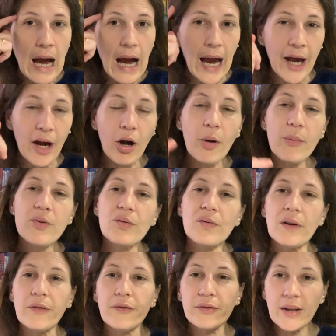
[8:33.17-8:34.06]
I hope you
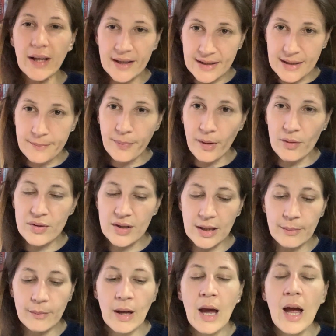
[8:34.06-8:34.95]
reflect about
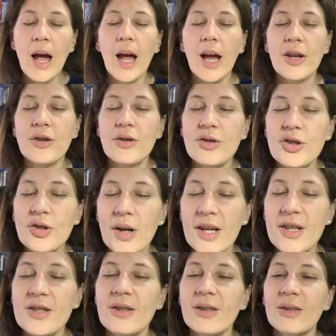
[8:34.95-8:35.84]
them and you
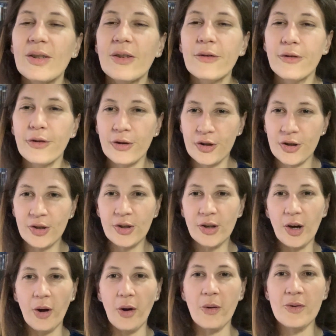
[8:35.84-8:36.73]
try to look for
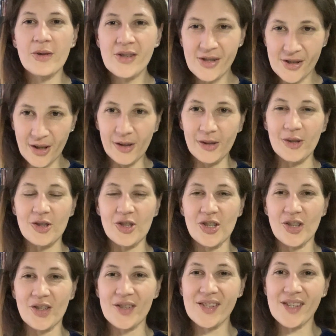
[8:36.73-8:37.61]
your own
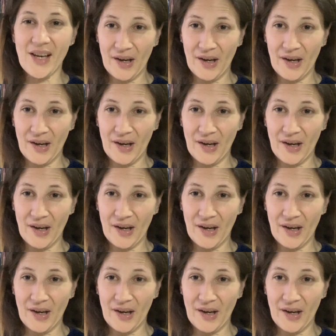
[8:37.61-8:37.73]
solutions.